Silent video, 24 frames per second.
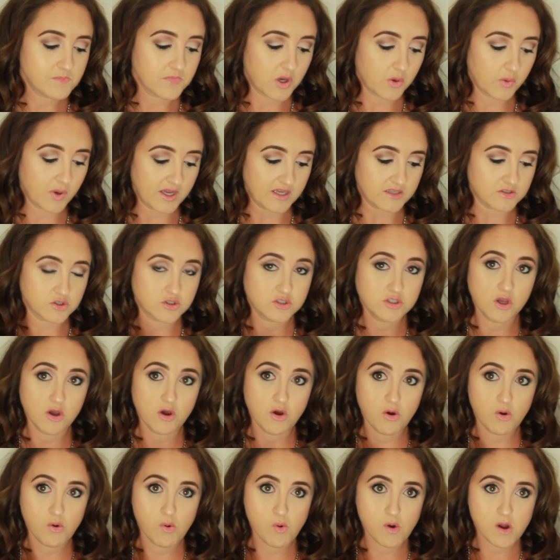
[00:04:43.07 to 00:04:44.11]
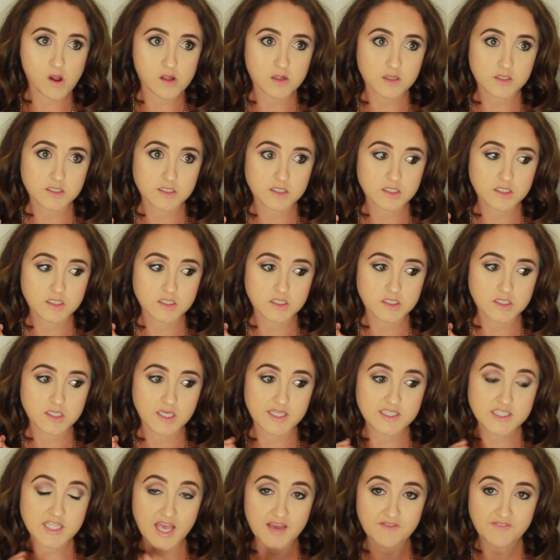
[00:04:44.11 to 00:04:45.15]
Okay, so
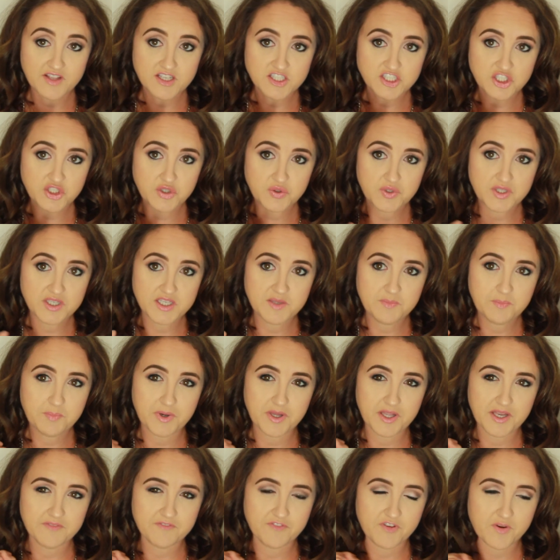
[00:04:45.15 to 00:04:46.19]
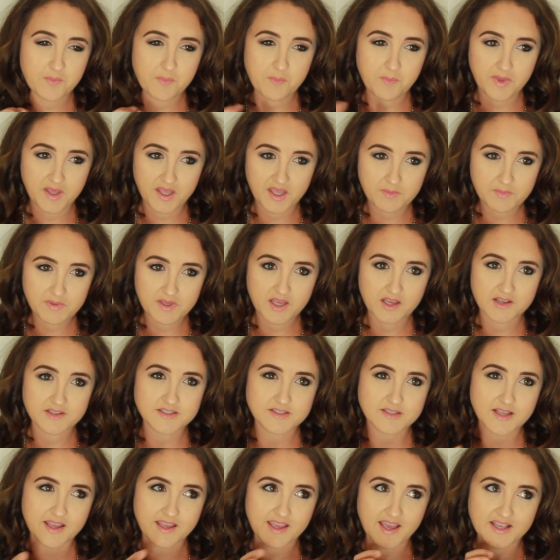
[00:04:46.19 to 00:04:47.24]
it's heavy duty, but for me, because
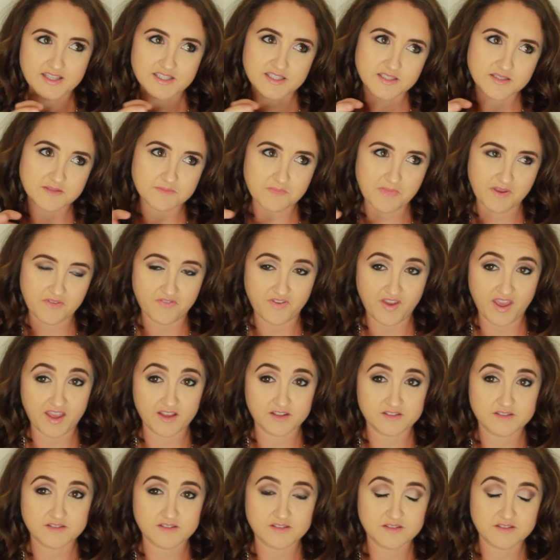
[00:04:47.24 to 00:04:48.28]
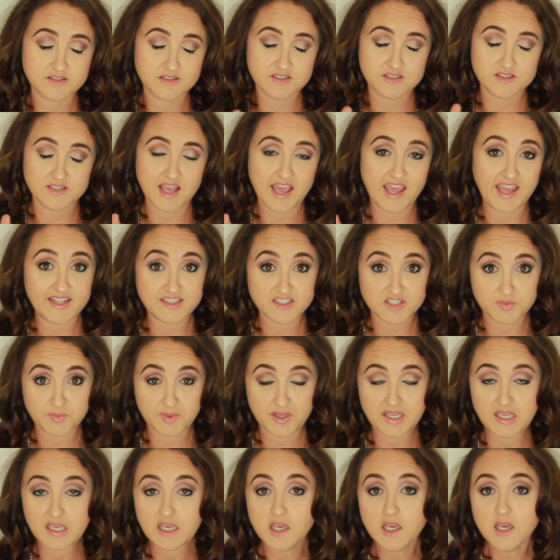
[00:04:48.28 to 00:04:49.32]
I guess my face hates
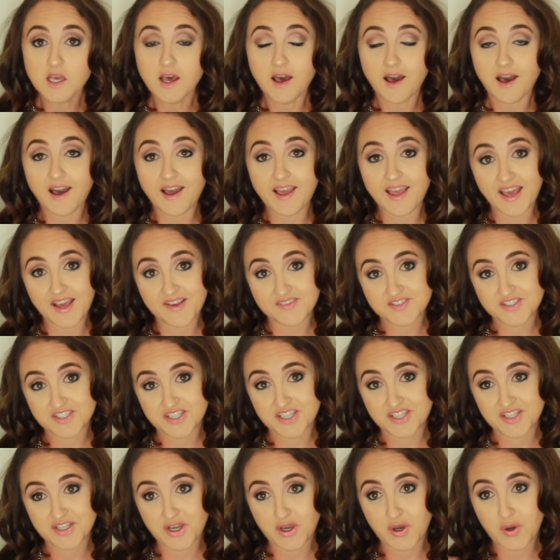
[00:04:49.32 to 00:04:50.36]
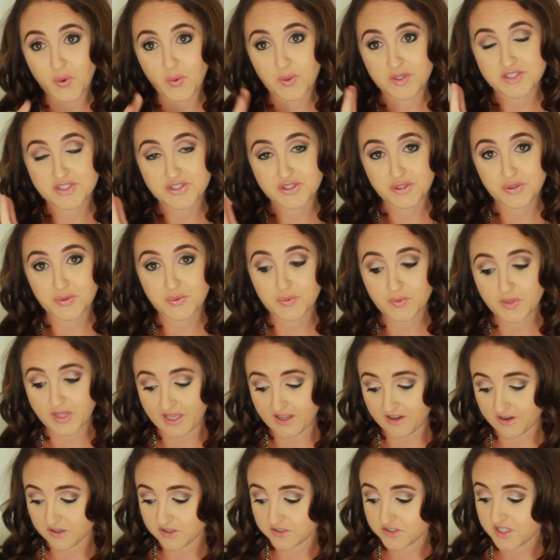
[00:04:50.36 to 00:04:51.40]
me, I have to go with 2
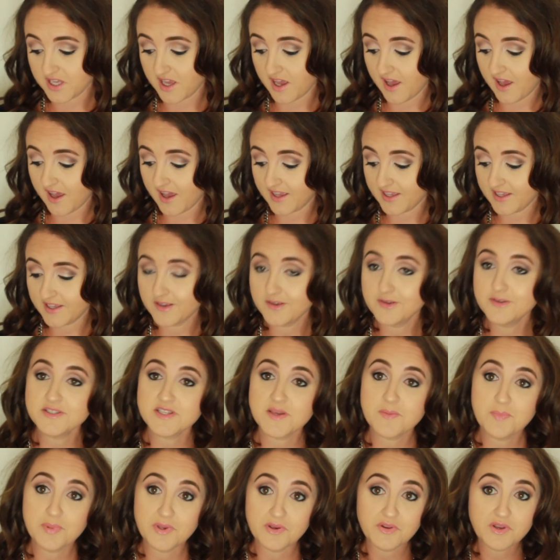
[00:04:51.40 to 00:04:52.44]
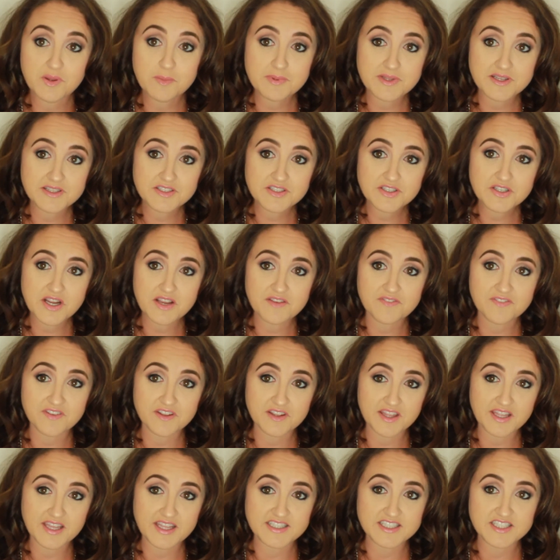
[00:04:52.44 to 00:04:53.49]
layers. I use a beauty blender. I feel
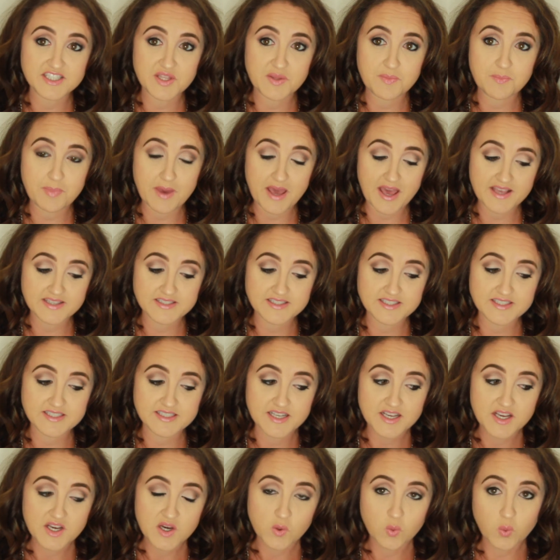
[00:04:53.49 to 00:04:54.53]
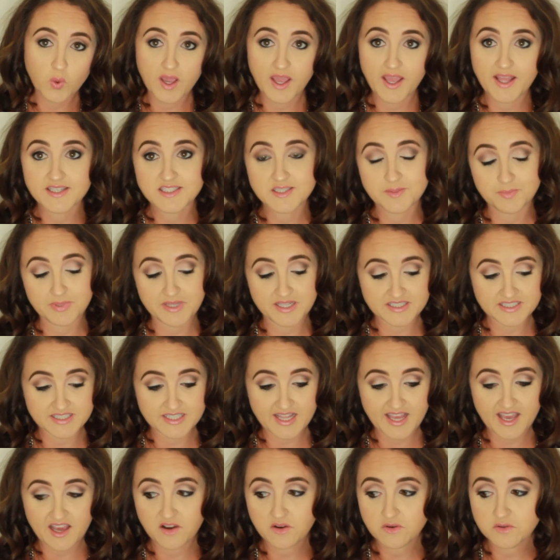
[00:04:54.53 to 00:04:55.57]
like it's the best way to blend it
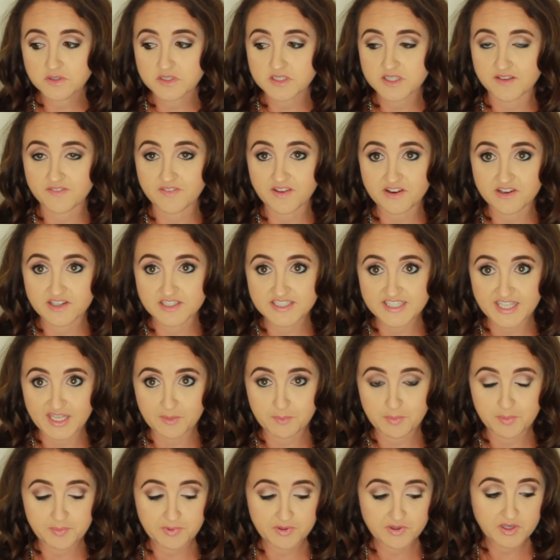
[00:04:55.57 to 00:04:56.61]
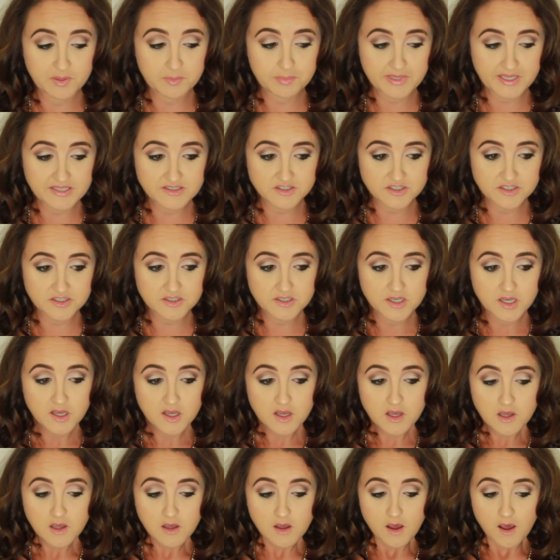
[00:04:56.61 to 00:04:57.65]
out, a very damp beauty blender.
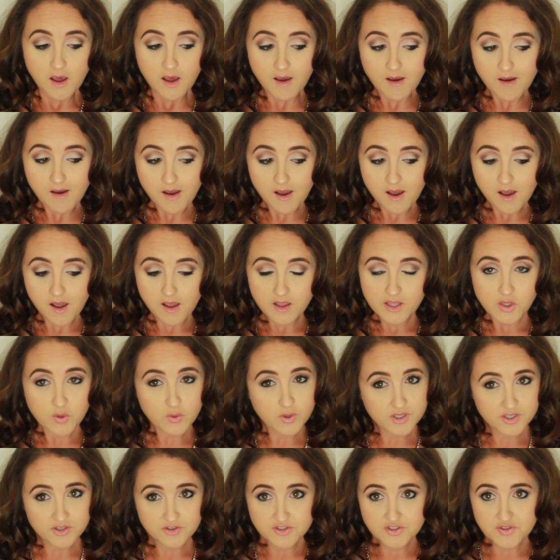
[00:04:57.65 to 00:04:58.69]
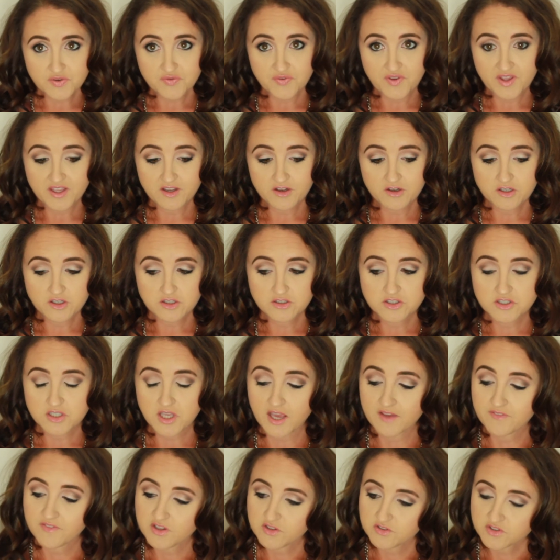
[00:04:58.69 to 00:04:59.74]
You could use your fingers.
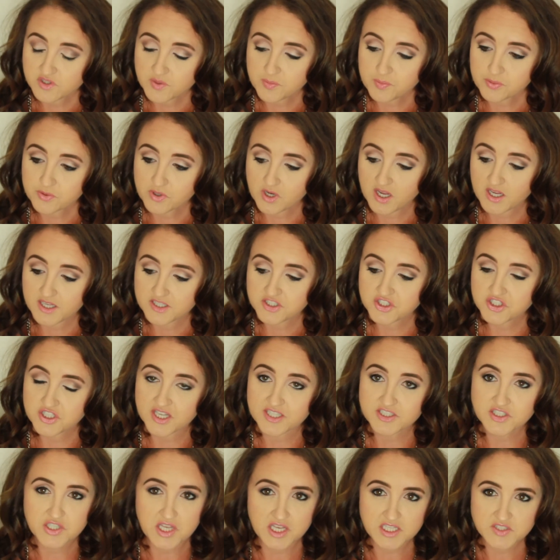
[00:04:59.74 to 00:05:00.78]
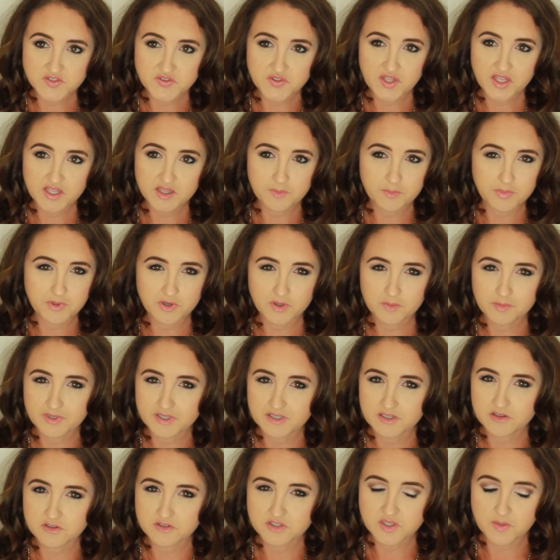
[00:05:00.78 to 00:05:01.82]
I've used a brush. I just feel like the Beauty
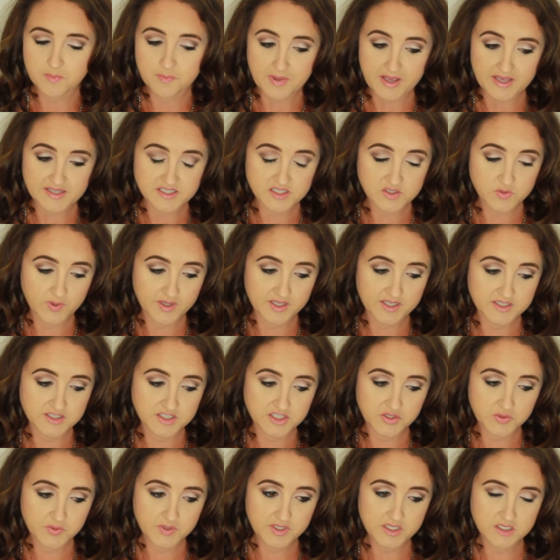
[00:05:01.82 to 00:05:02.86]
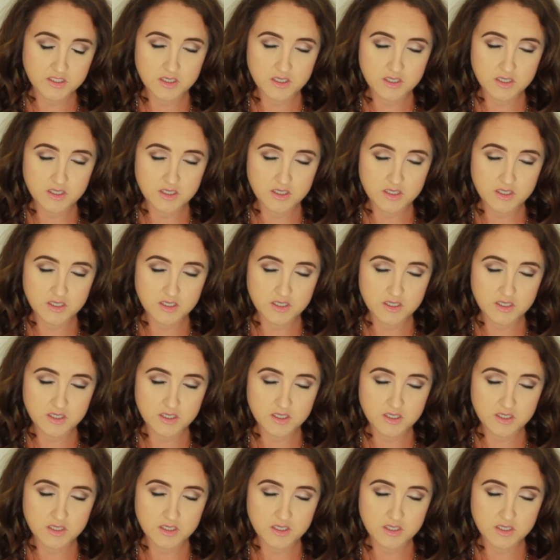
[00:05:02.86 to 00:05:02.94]
Blender is the best way to do it.